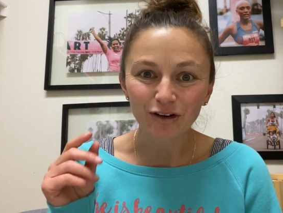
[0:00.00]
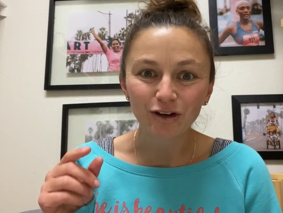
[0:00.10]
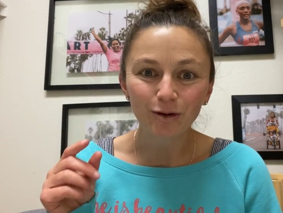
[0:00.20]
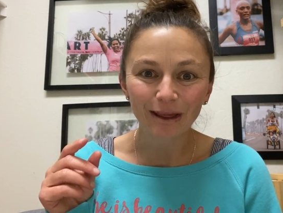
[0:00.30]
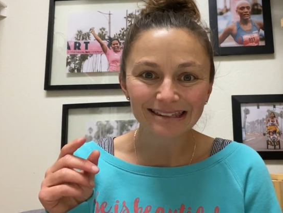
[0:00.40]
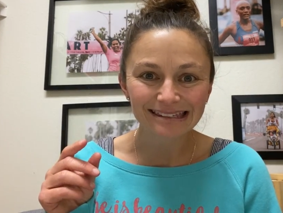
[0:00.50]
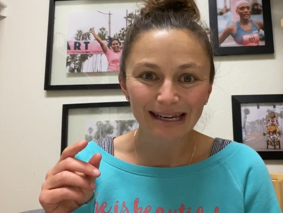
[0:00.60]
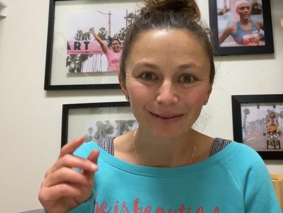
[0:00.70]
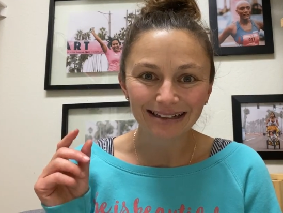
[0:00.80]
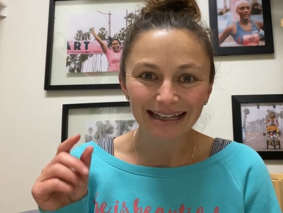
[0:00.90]
do that
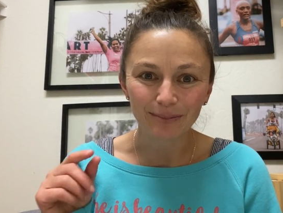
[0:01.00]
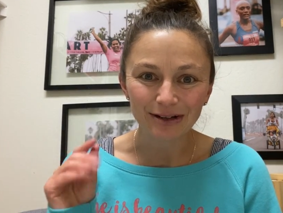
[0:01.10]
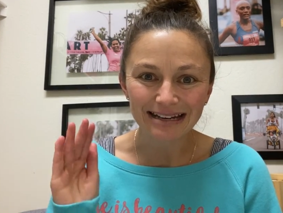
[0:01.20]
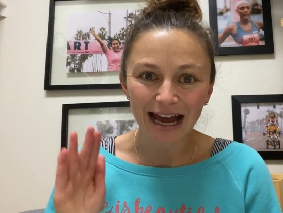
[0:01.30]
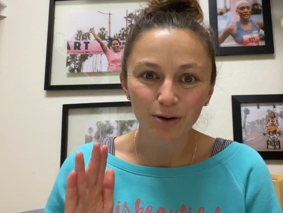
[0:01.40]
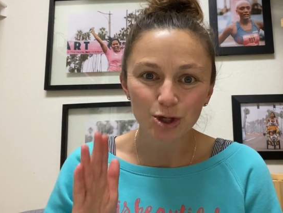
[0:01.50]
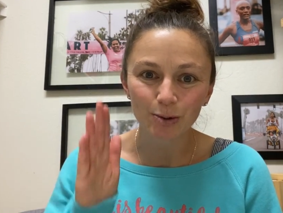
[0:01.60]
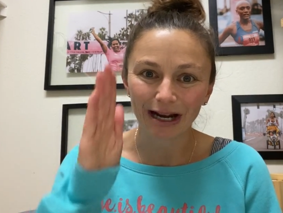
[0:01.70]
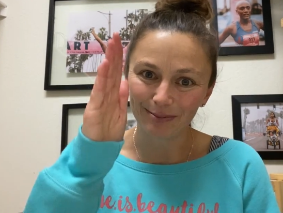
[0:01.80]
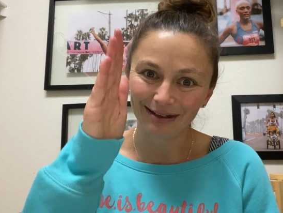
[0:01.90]
same idea, but now do
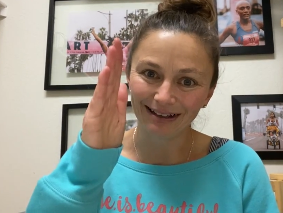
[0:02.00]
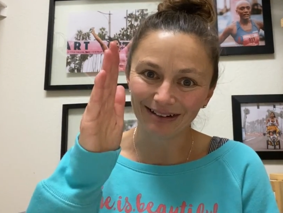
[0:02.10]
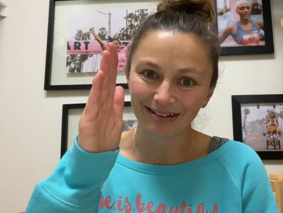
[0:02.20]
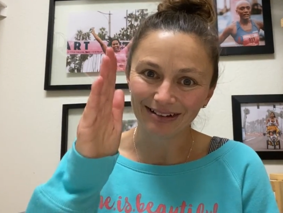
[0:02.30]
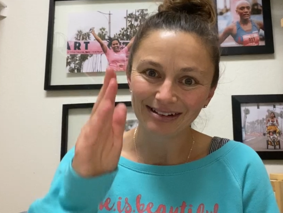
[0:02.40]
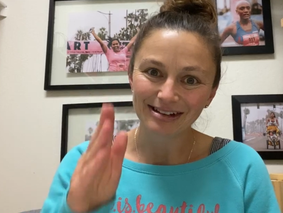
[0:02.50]
it up a hill.